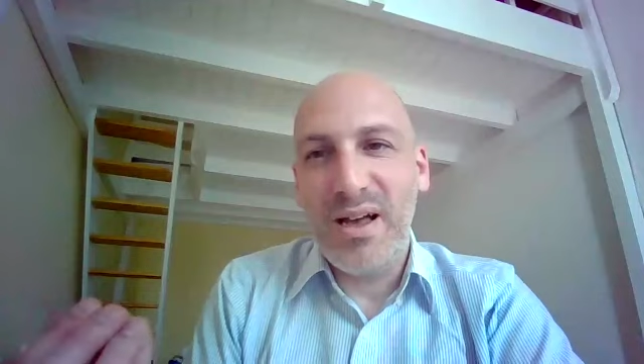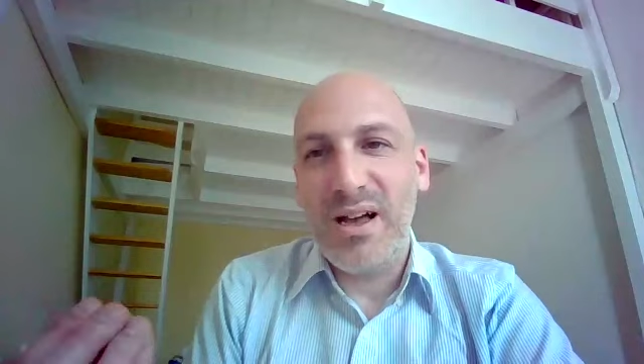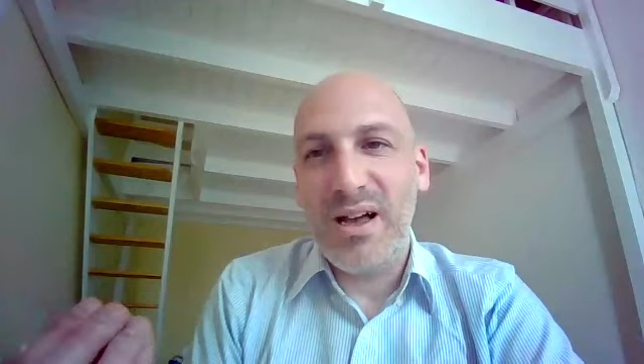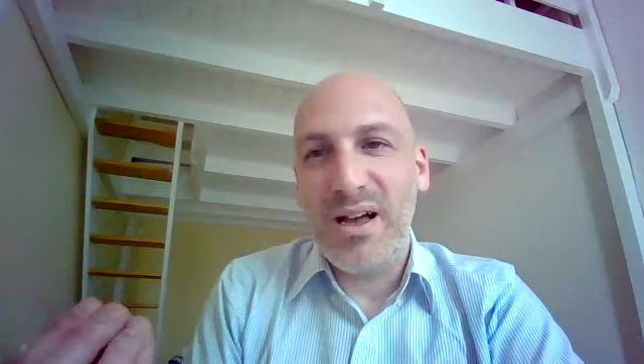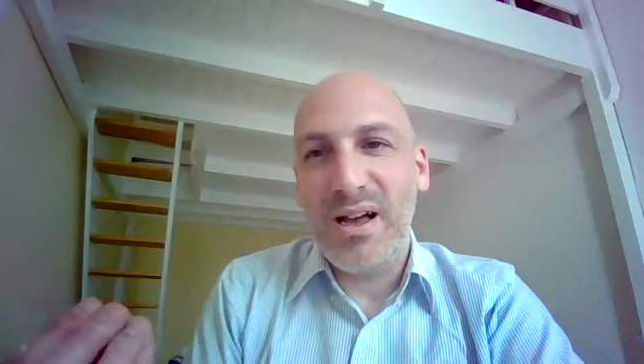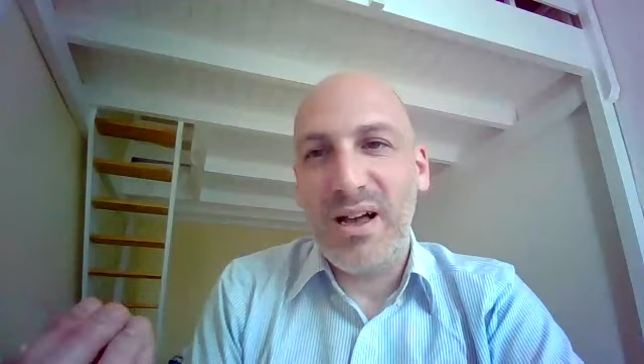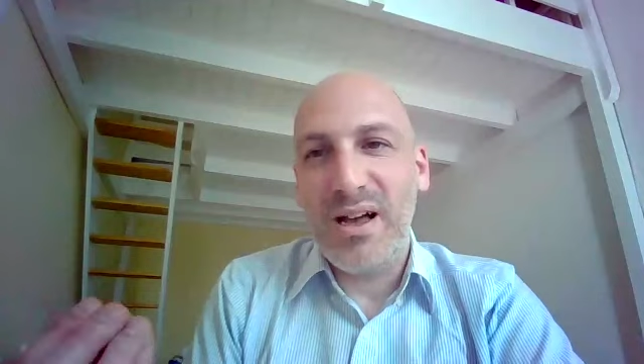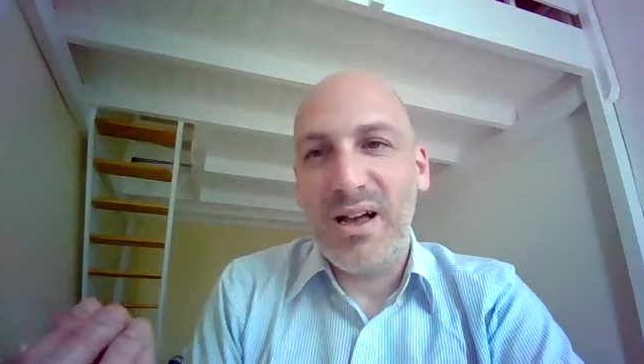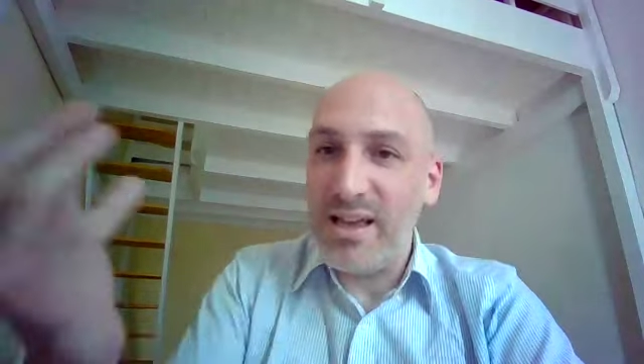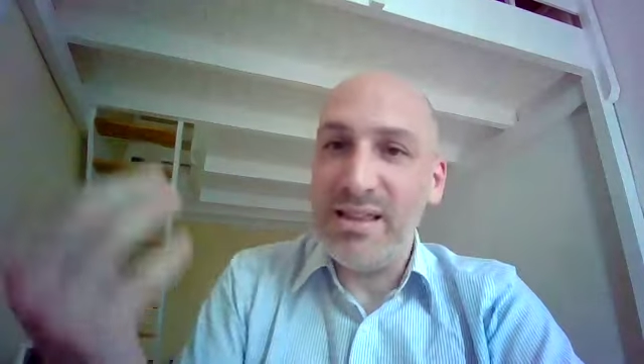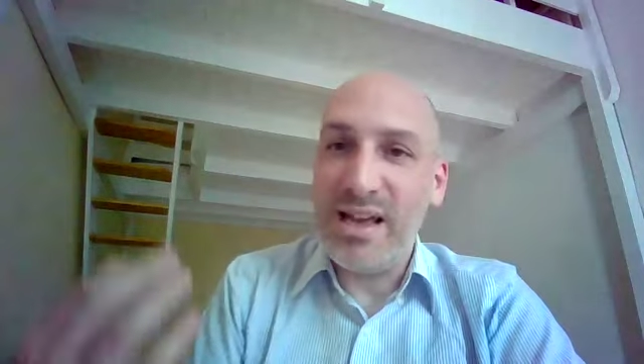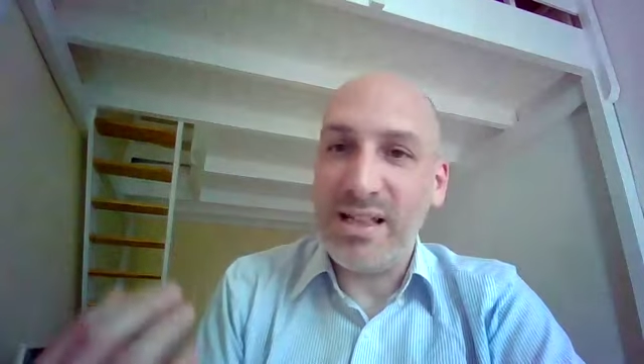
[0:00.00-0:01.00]
And
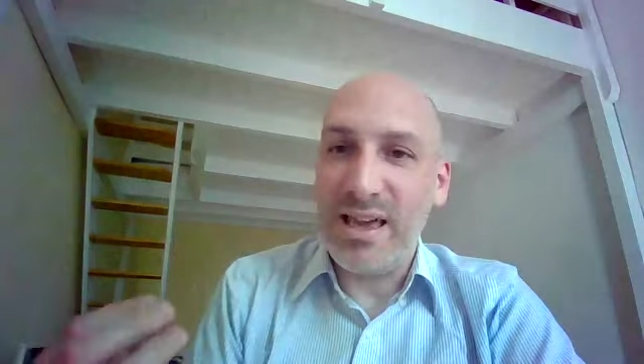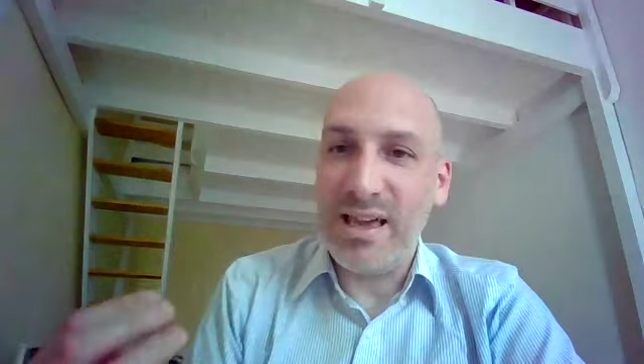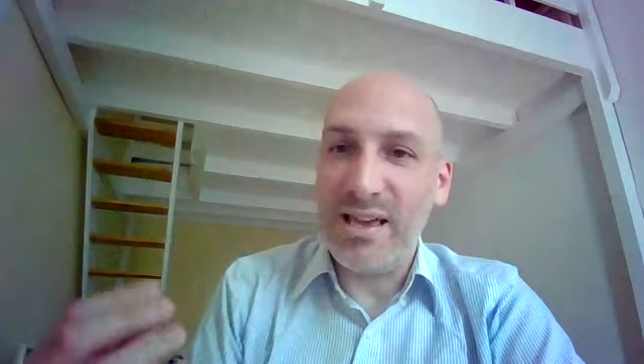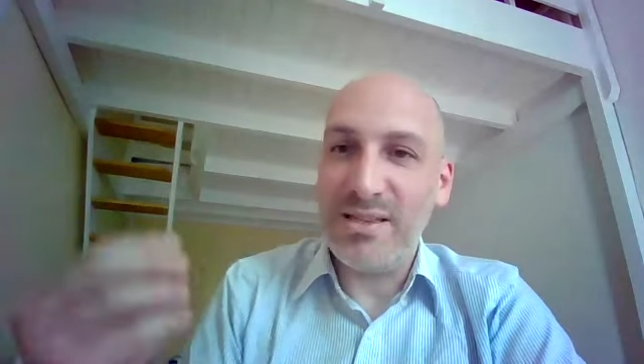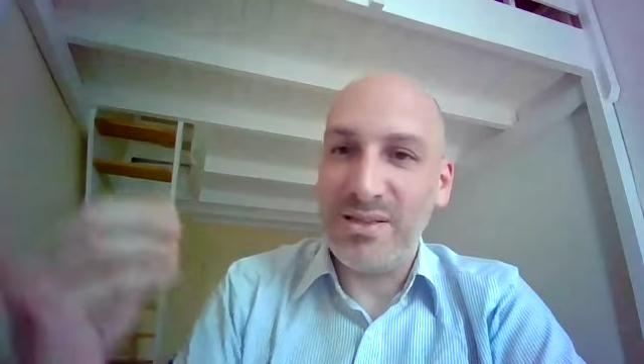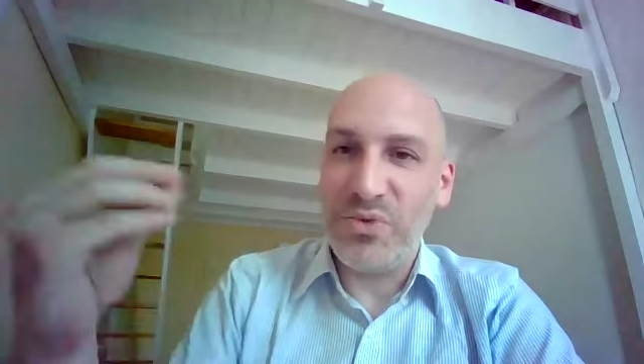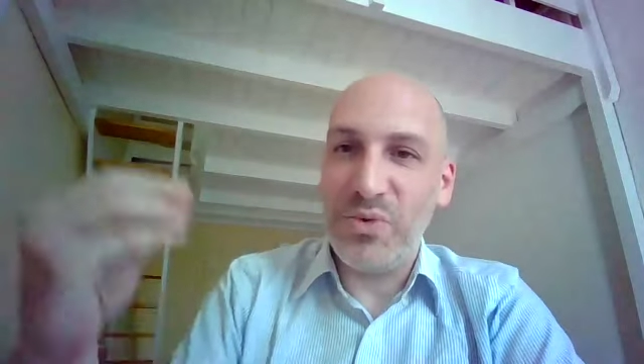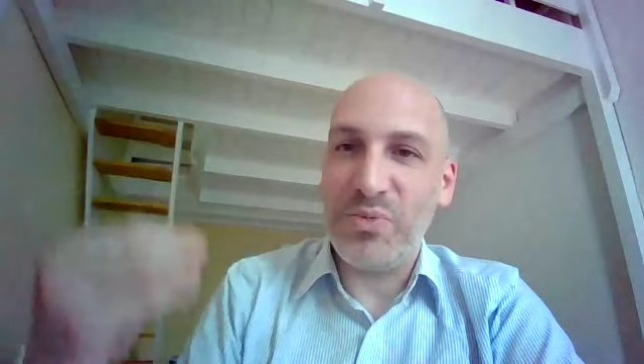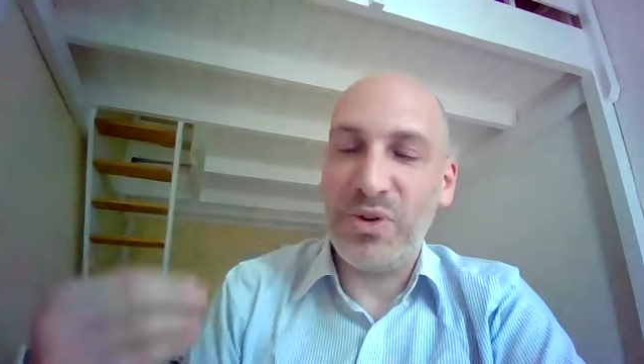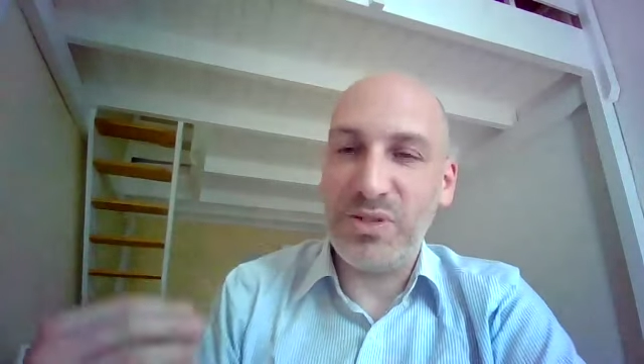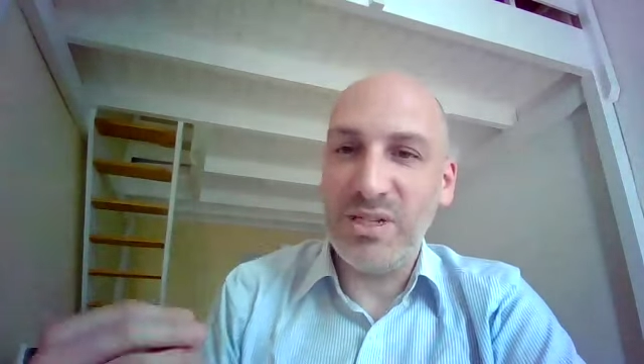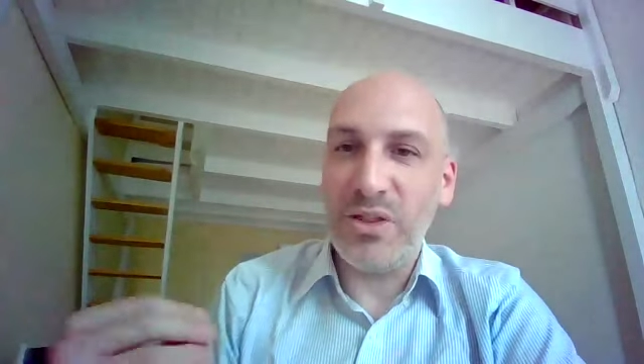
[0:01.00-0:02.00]
in that case,
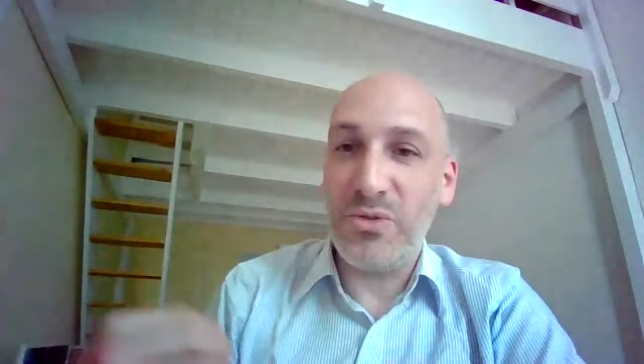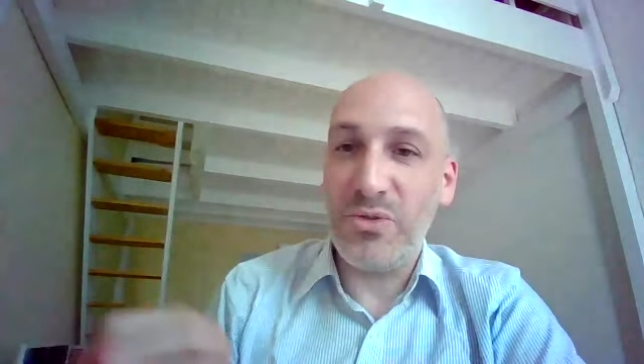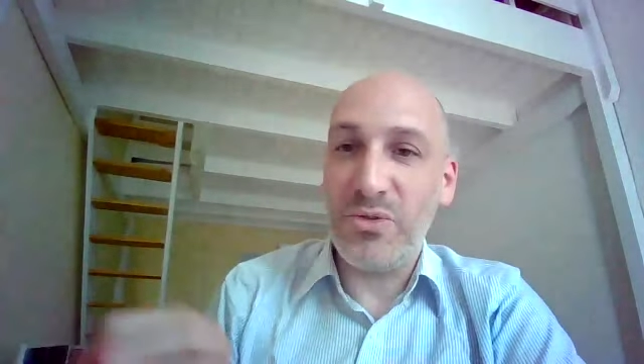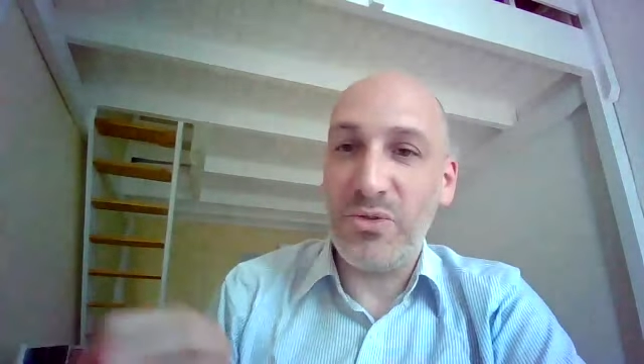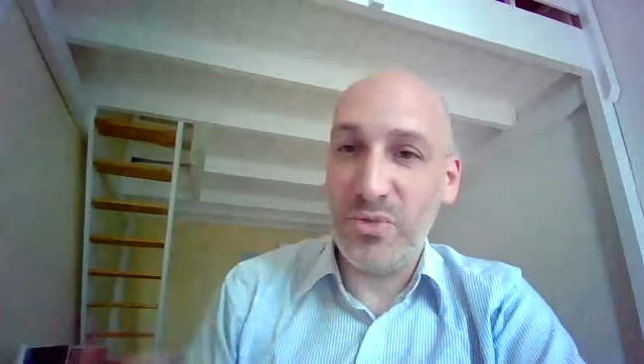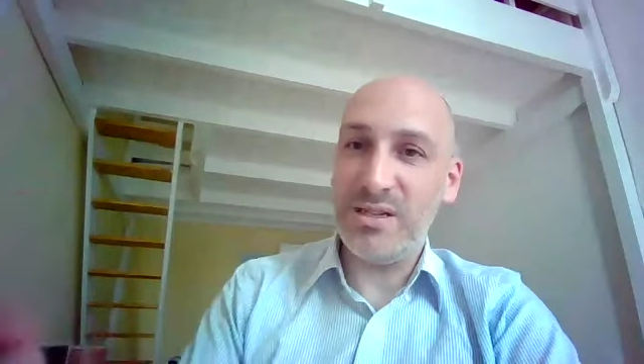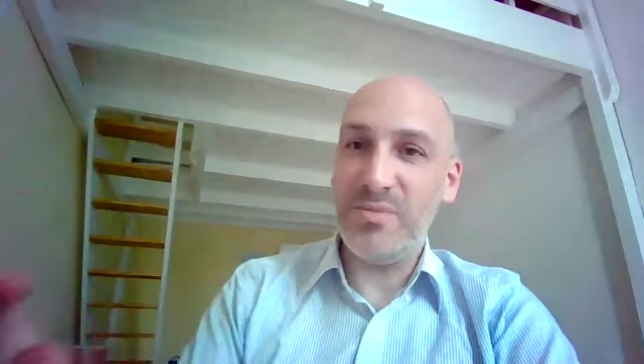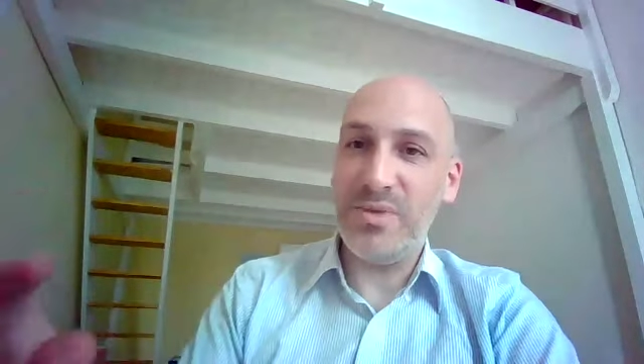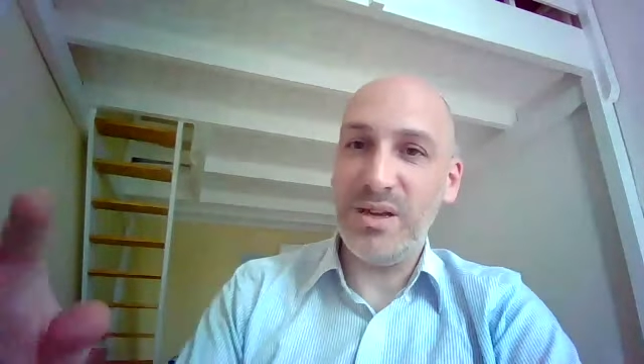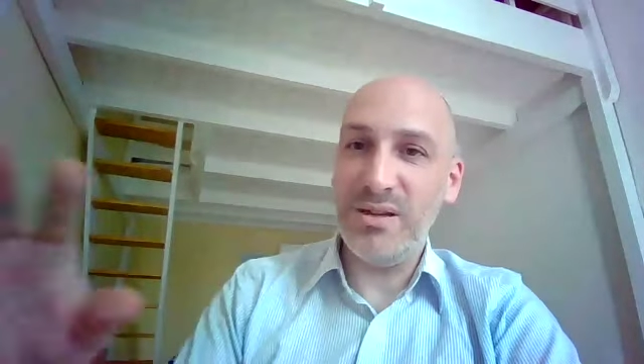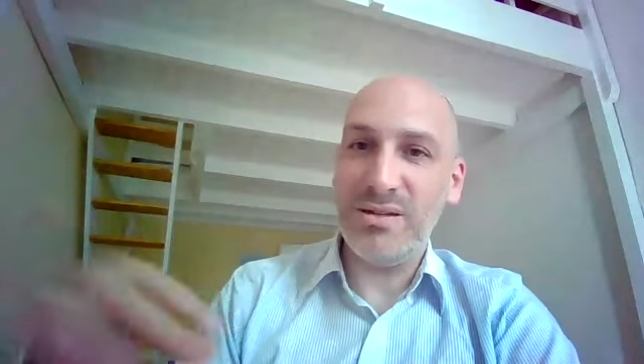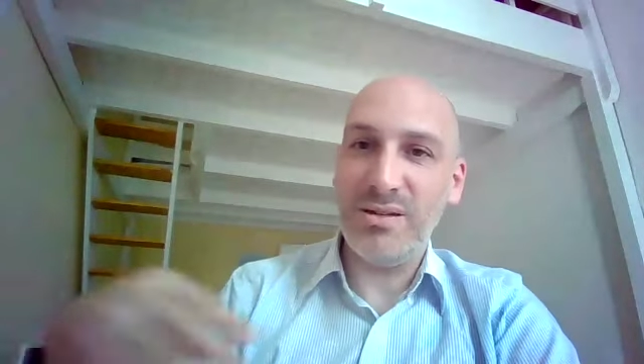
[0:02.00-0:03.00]
reporting through
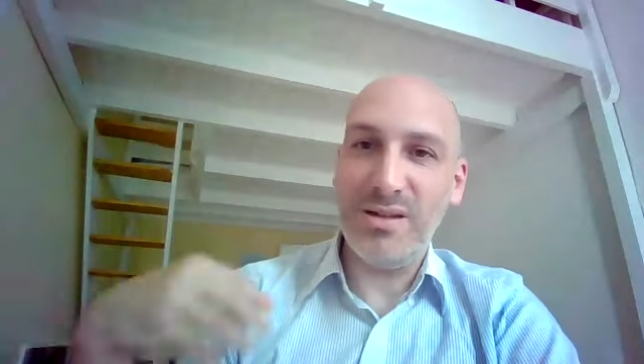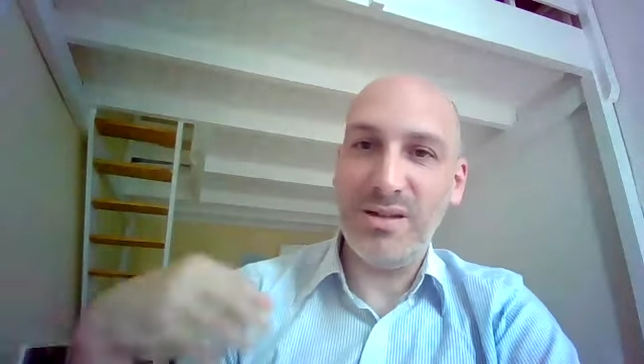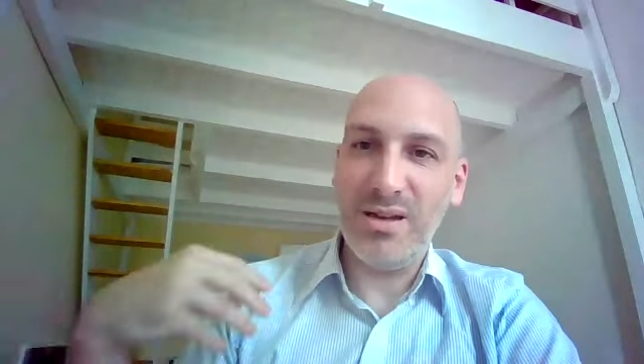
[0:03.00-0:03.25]
CDP